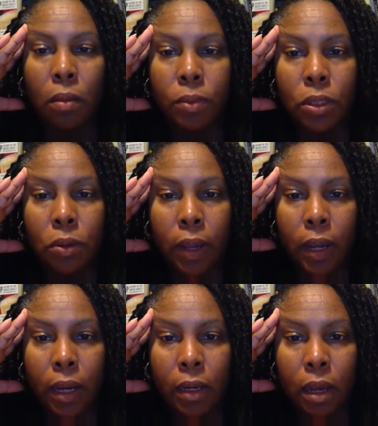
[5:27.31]
So
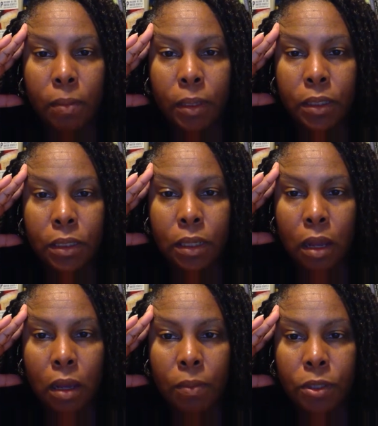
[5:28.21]
economics is an
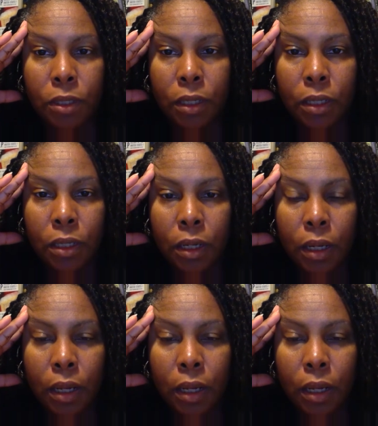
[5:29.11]
option,